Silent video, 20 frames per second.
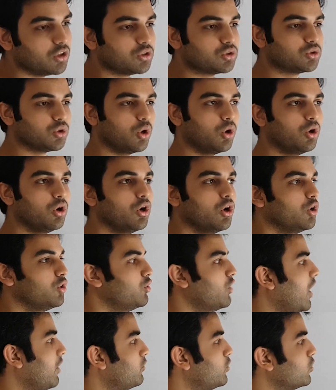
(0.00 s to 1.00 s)
so
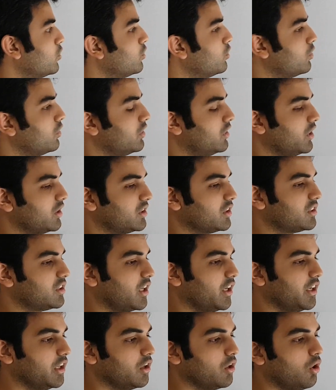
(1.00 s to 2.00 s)
you have to, this is
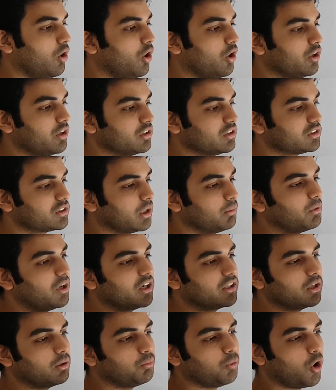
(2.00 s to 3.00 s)
running on some
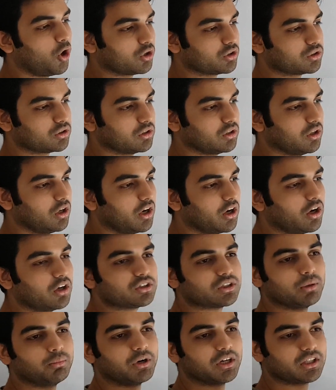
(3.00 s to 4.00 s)
other box,
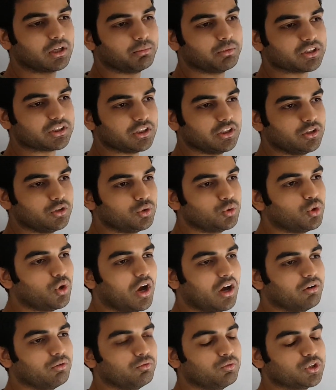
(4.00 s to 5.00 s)
some other machine
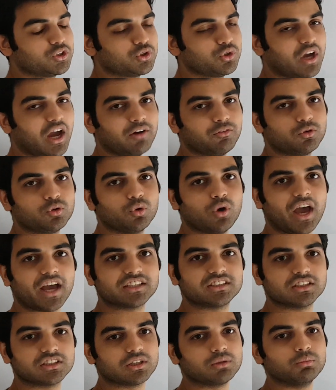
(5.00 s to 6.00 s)
which you have to
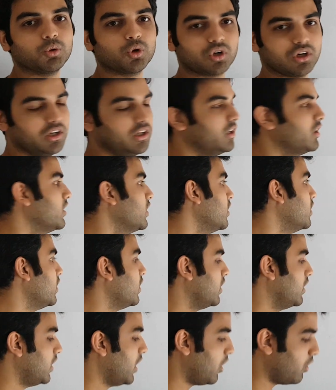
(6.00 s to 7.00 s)
access remotely.
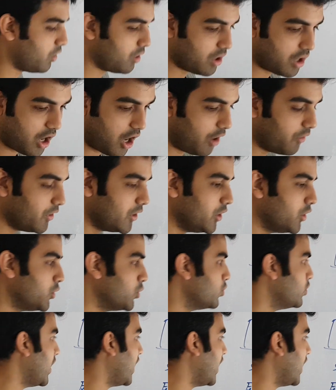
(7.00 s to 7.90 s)
Now how will you do